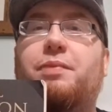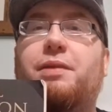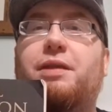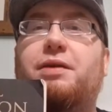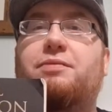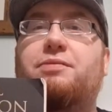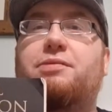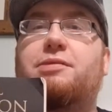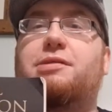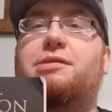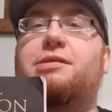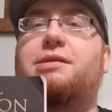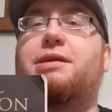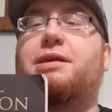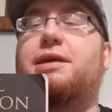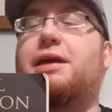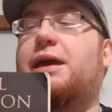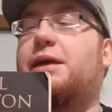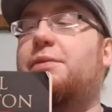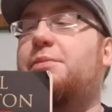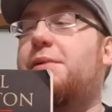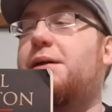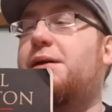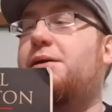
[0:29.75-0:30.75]
ever since it
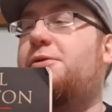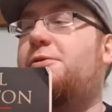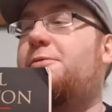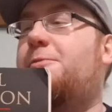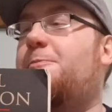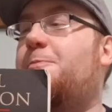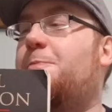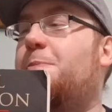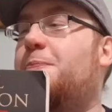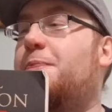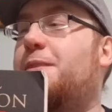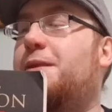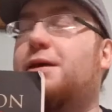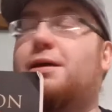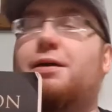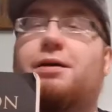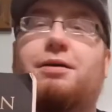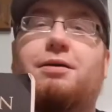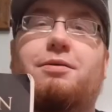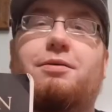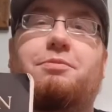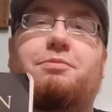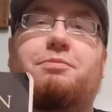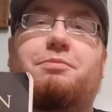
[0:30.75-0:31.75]
came out,
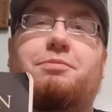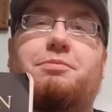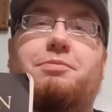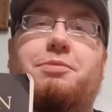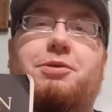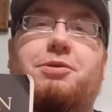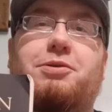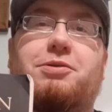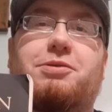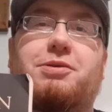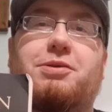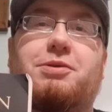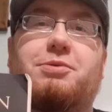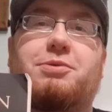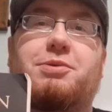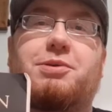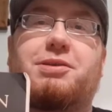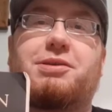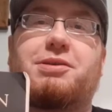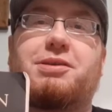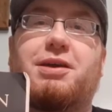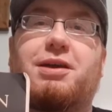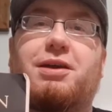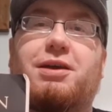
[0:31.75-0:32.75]
because I
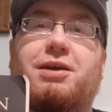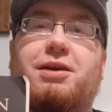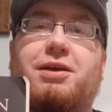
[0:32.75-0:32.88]
was